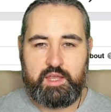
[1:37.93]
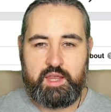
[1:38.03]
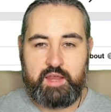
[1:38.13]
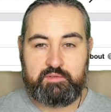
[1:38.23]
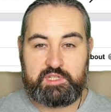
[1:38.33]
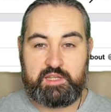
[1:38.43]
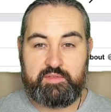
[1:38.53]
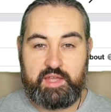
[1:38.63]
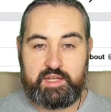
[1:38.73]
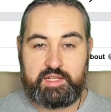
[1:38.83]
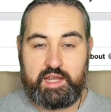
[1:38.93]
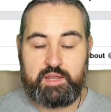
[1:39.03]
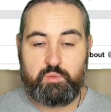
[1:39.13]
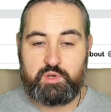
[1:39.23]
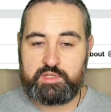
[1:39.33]
Having said that, I
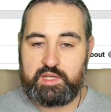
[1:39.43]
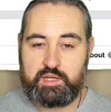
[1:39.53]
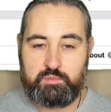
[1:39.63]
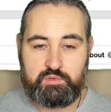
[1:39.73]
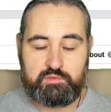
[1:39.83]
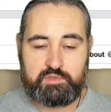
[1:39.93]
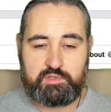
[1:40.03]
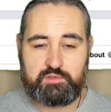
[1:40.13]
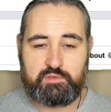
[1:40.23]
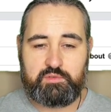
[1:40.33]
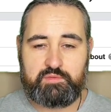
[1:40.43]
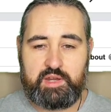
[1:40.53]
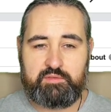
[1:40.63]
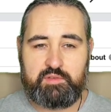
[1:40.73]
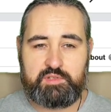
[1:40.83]
was able to
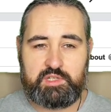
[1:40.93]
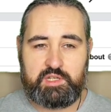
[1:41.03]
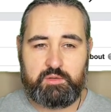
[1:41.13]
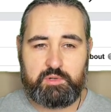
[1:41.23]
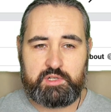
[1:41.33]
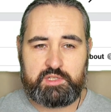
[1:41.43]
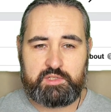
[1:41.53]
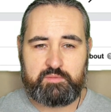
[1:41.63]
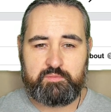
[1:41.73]
rank 15 keywords